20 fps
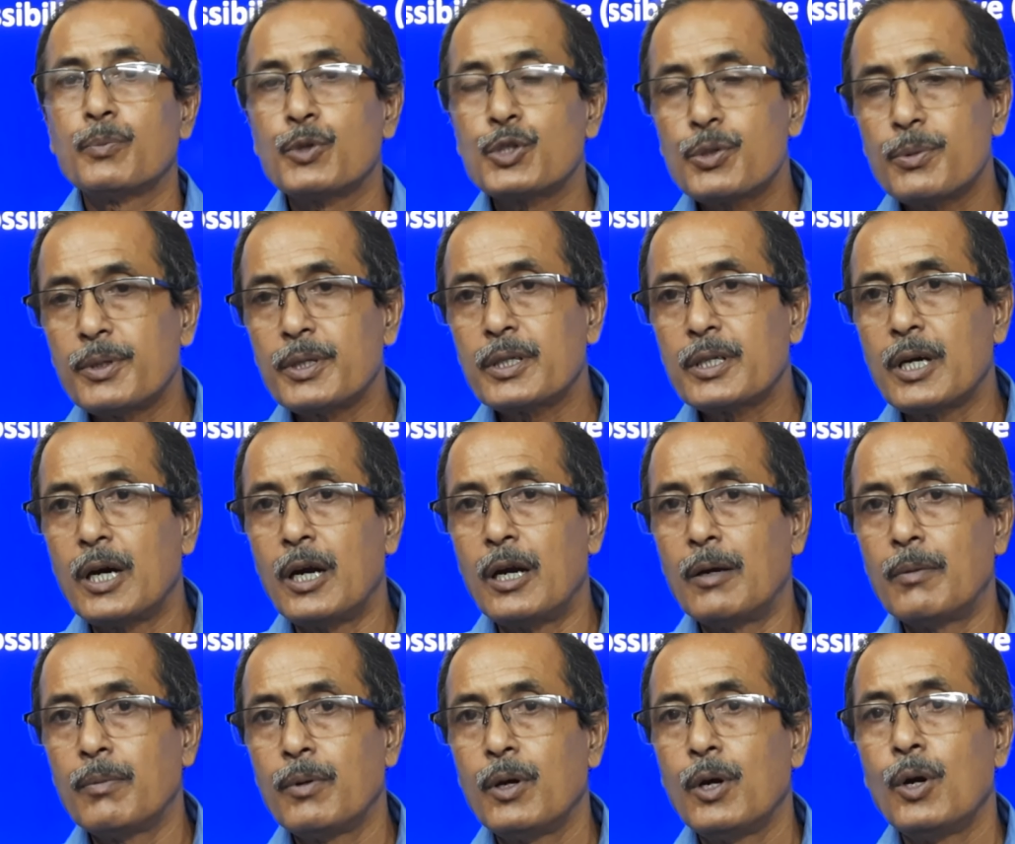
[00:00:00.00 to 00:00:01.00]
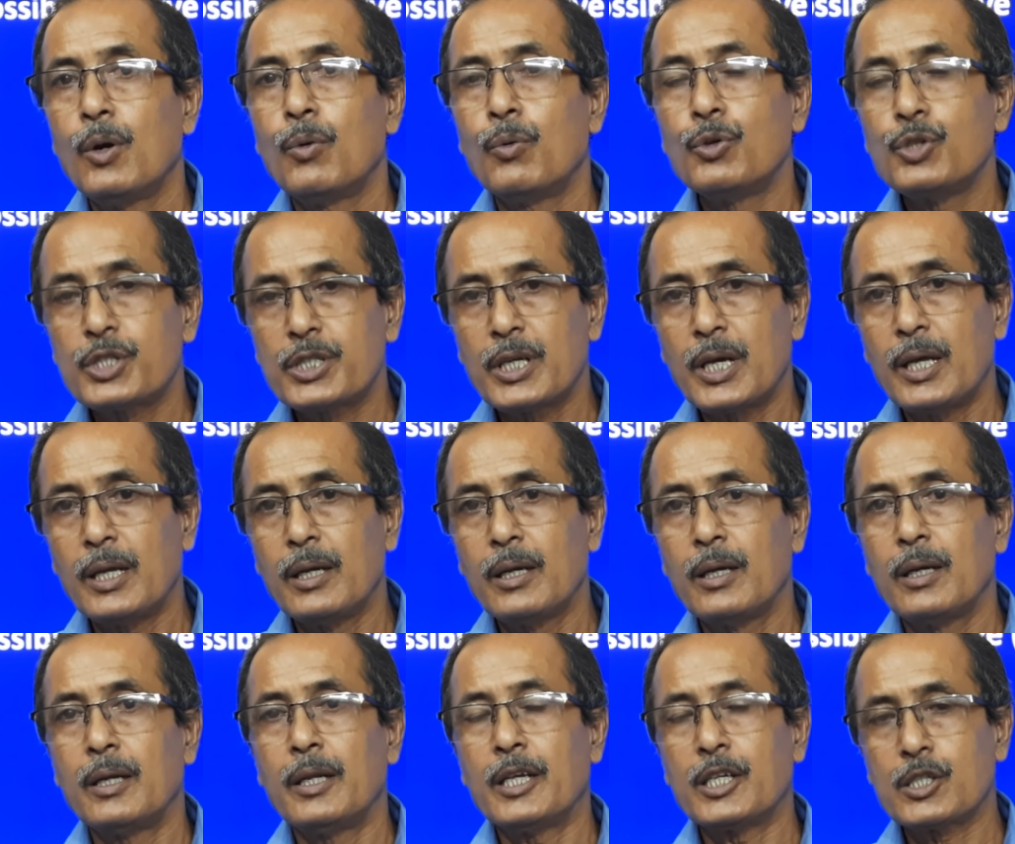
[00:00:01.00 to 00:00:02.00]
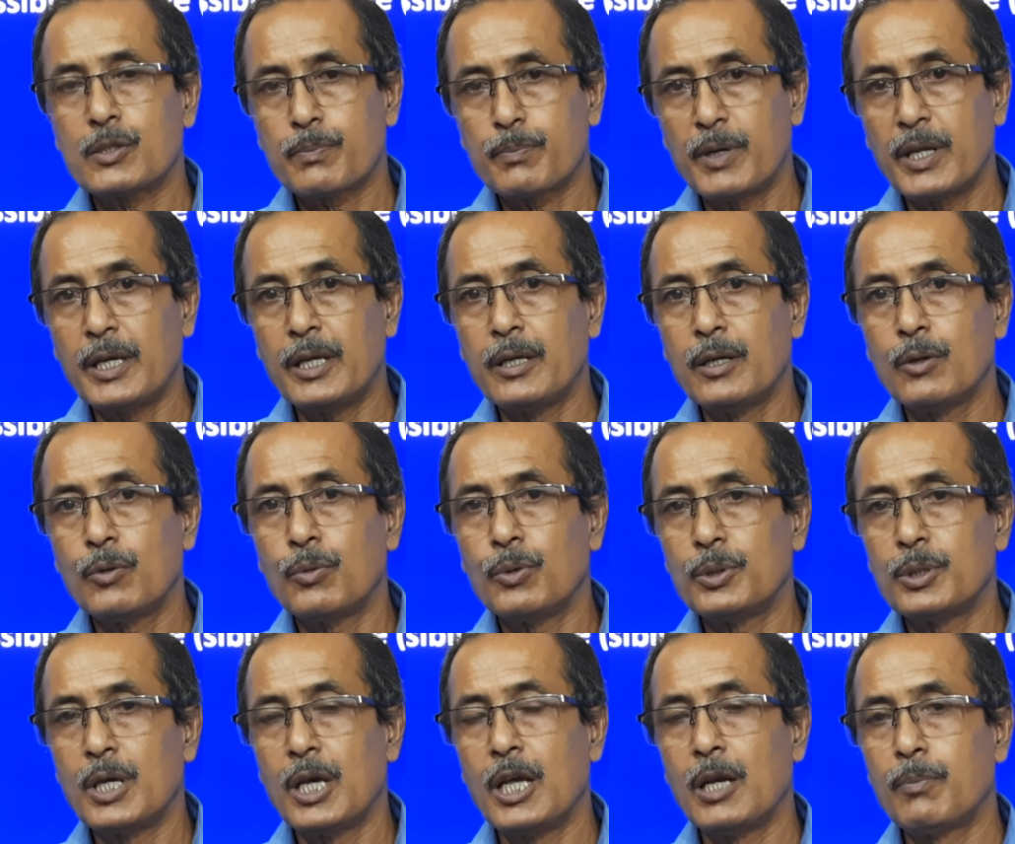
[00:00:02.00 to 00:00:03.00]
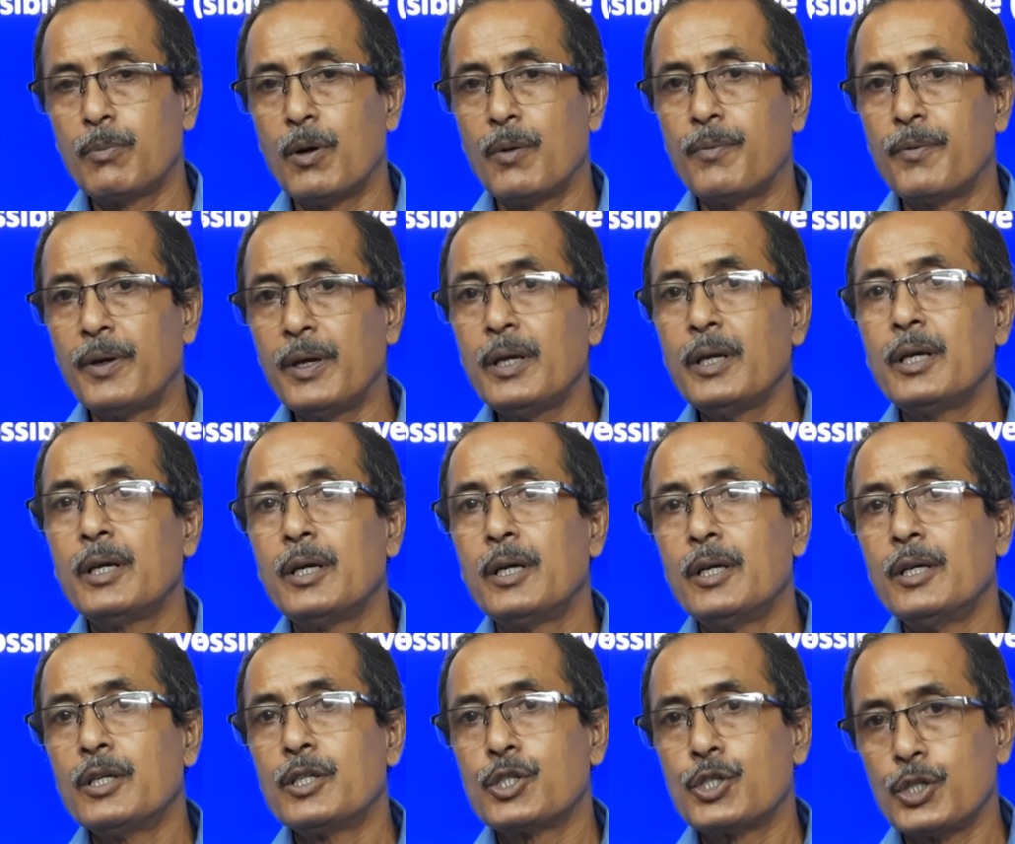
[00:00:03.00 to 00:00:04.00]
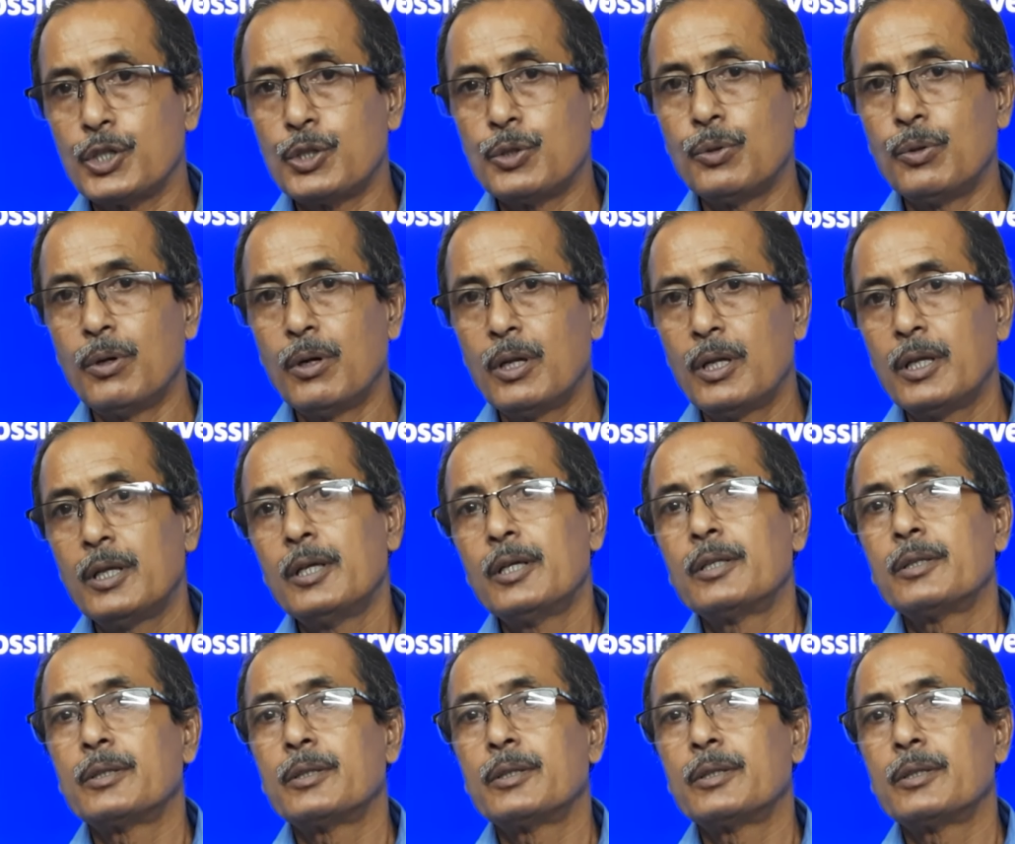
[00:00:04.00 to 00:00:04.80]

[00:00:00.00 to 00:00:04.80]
possibility curve we shall explain with the help of a schedule.